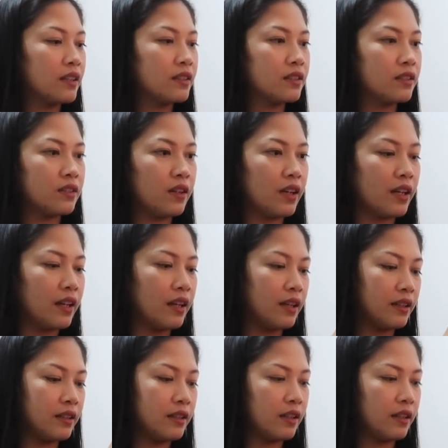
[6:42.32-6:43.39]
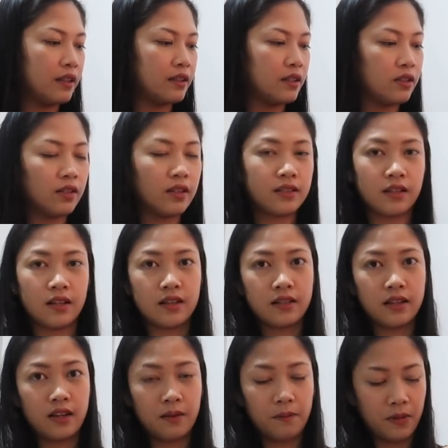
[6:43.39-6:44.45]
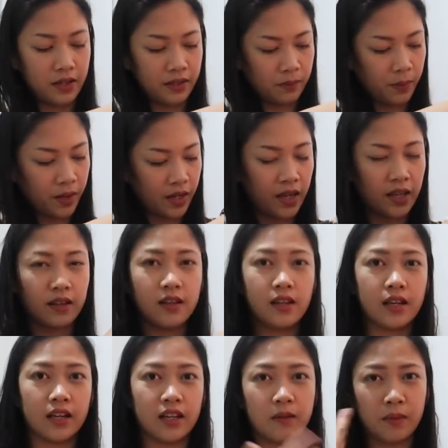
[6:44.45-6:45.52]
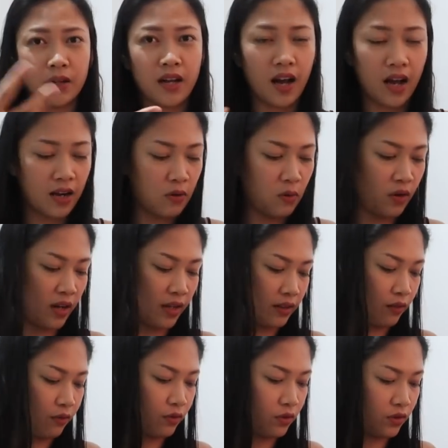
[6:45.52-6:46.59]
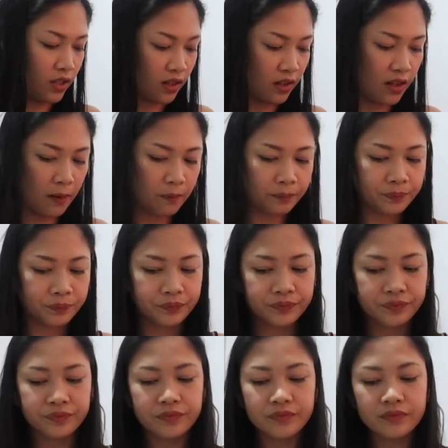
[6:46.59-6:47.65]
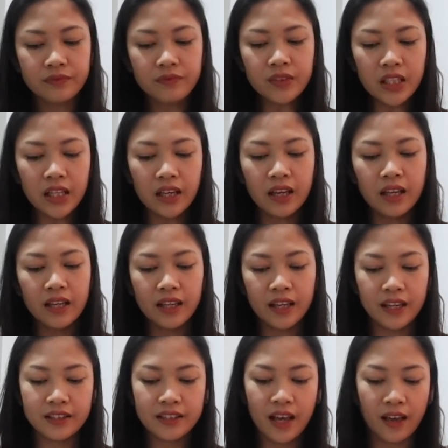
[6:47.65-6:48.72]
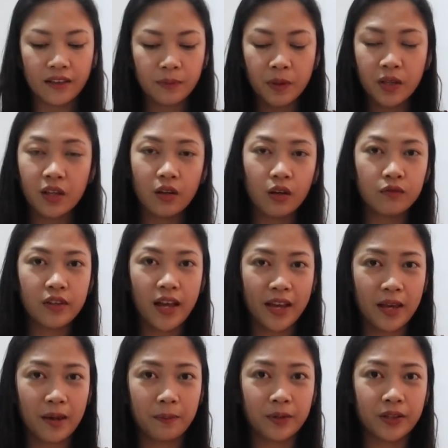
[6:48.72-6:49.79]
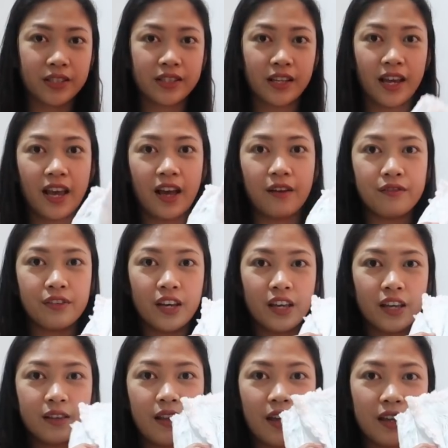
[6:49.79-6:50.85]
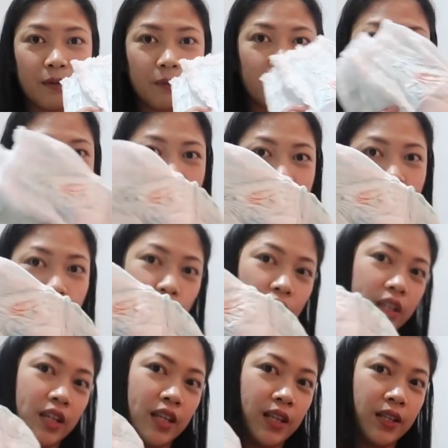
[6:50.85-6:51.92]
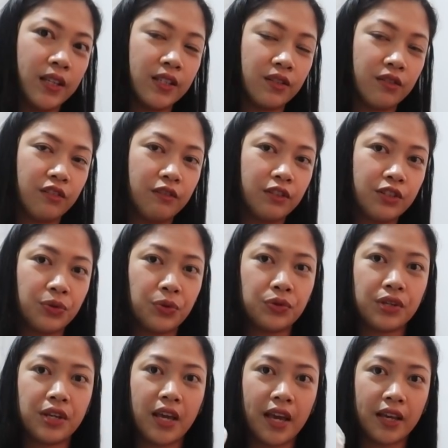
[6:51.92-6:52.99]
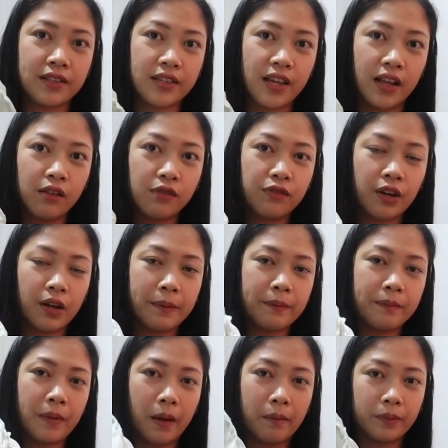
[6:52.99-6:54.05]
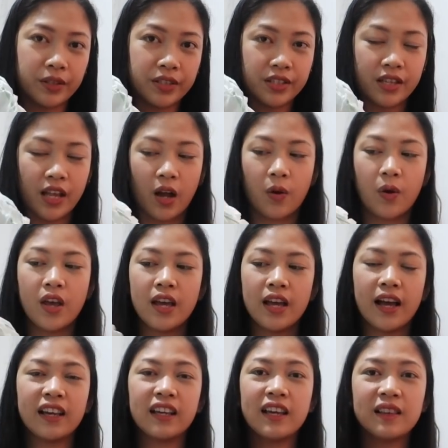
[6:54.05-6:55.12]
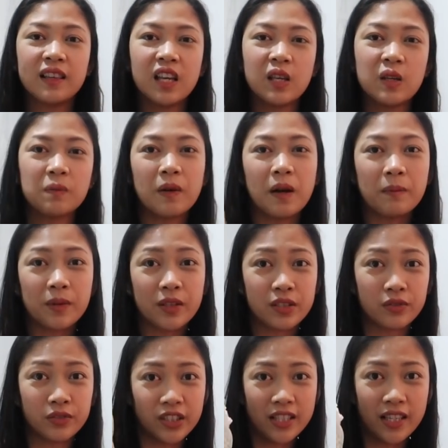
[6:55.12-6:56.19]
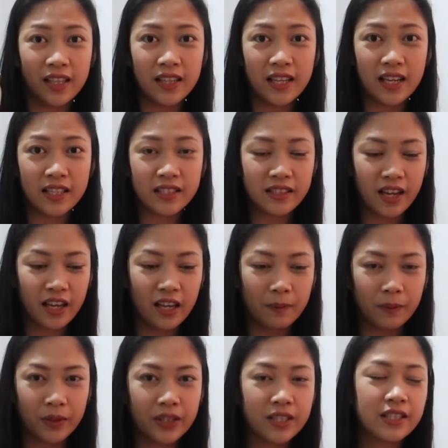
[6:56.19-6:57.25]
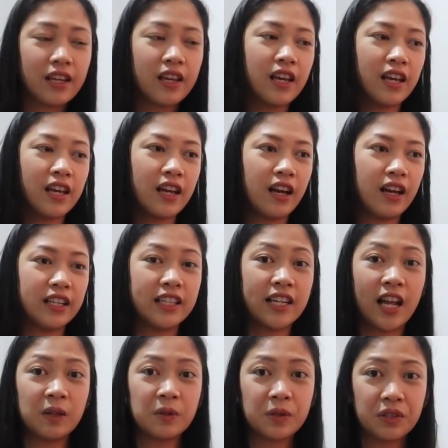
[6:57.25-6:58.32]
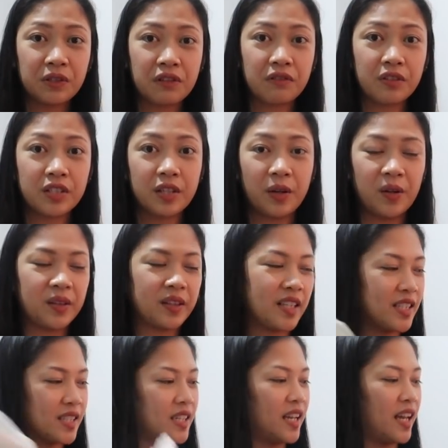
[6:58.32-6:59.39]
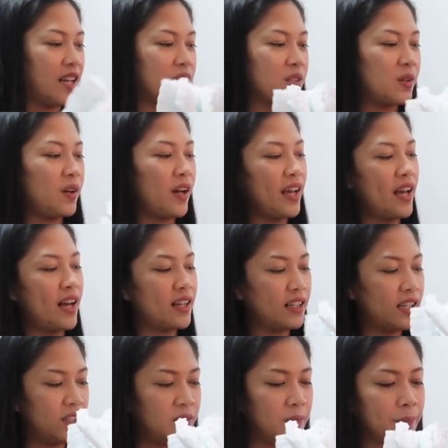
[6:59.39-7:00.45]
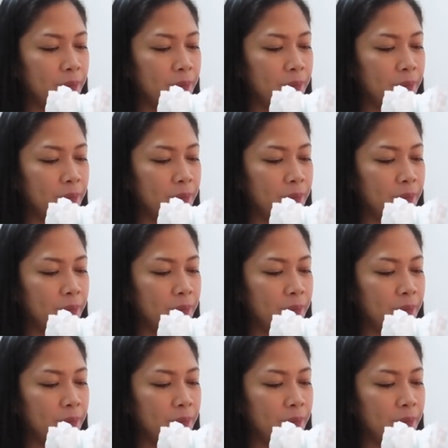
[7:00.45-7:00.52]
So, ayan. Dito lang sila sa labas para hindi ka na maghahalungkat if you need them. And yeah, speaking of diapers, I have diapers. This one is Rivers using XL from Pampers now. Again, thank you Pampers for sending us diapers. Nanalo si Rivers sa contest nila. So, kaya ganun.